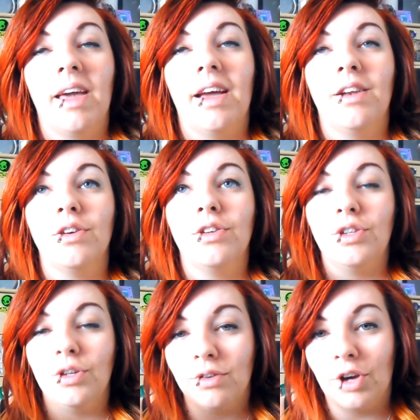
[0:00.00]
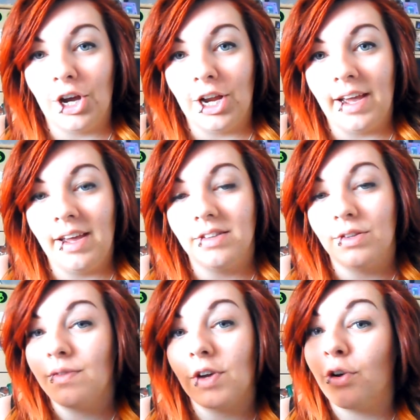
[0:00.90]
my hair look too curly.
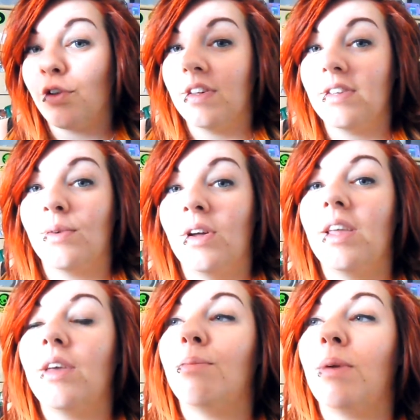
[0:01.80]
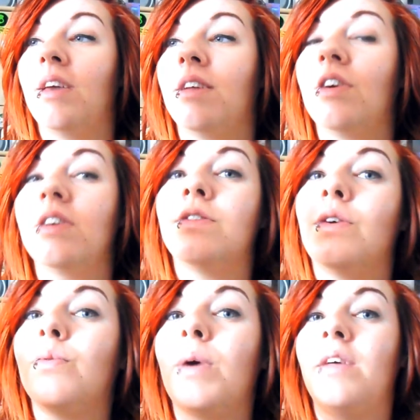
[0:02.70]
So if I got this one, it would be a nice
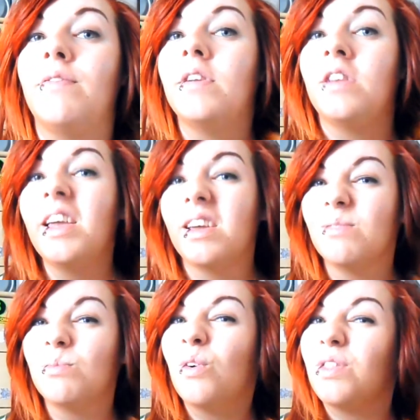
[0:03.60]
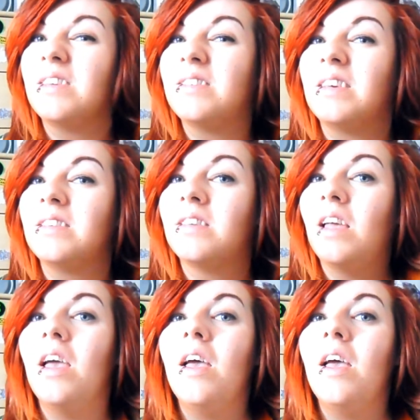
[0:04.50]
soft wave, like what this is.